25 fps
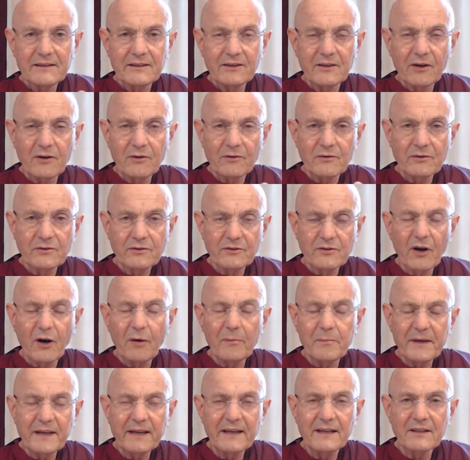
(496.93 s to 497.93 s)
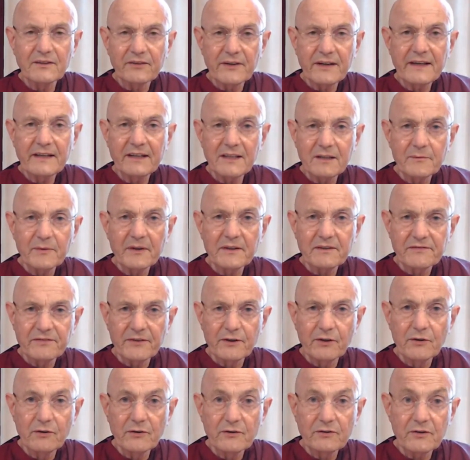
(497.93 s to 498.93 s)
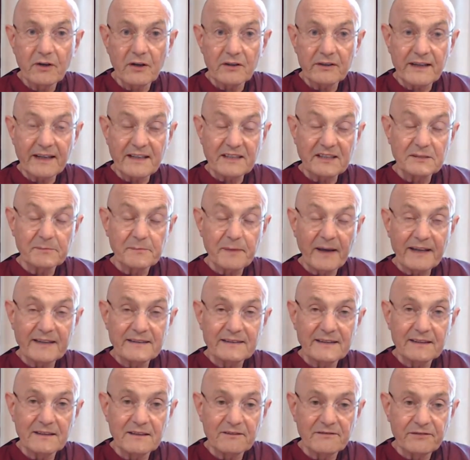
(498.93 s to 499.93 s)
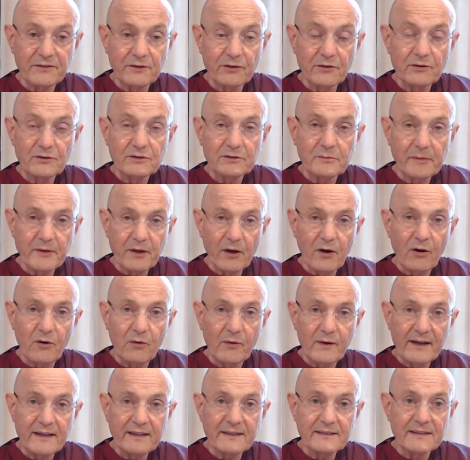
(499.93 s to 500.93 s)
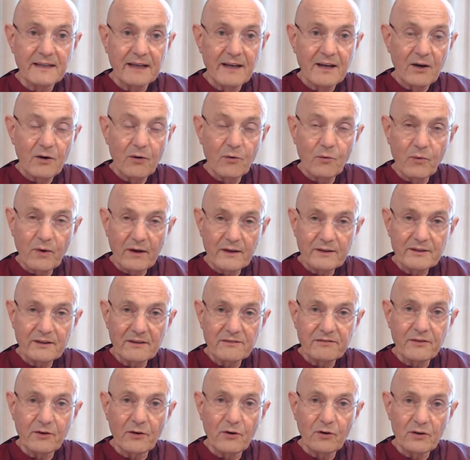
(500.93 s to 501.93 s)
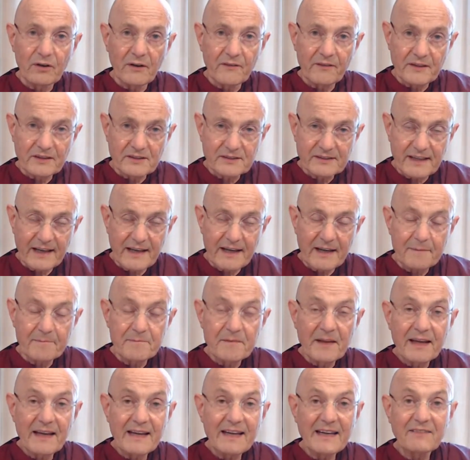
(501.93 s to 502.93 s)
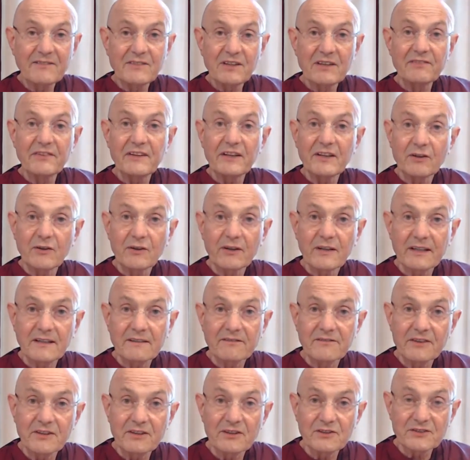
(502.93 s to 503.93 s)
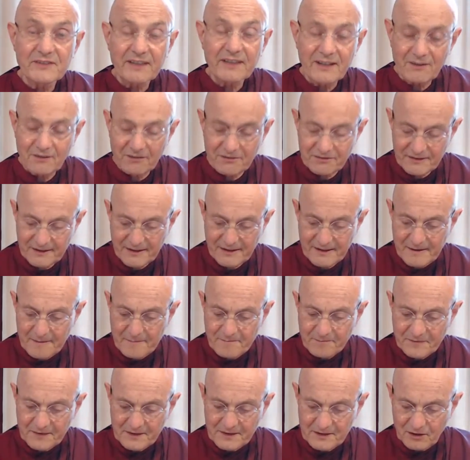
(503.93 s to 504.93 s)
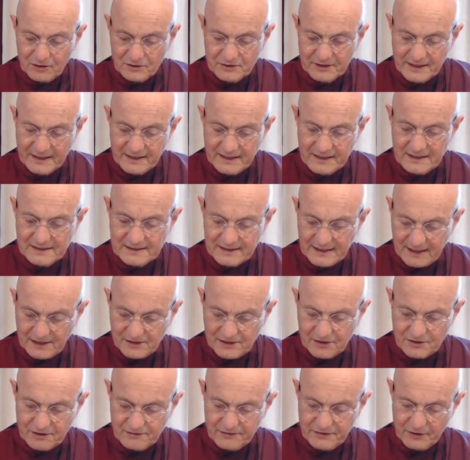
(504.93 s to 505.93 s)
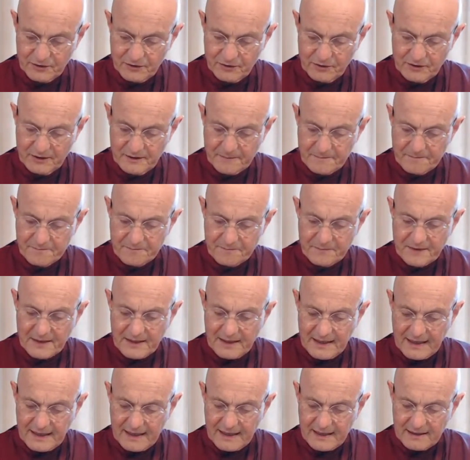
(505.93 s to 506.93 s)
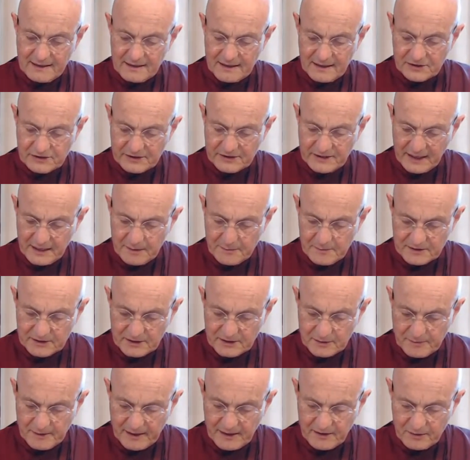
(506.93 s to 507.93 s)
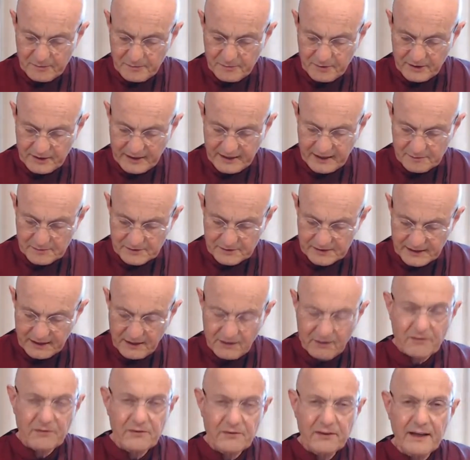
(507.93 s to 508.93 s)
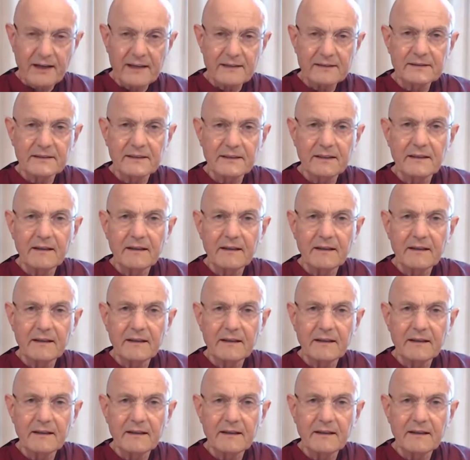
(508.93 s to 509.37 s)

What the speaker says: not being greedy with food, not expecting the food to be always wonderful and the same, even if you cook it for yourself, not to get attached to food, and a statement about the Buddha himself that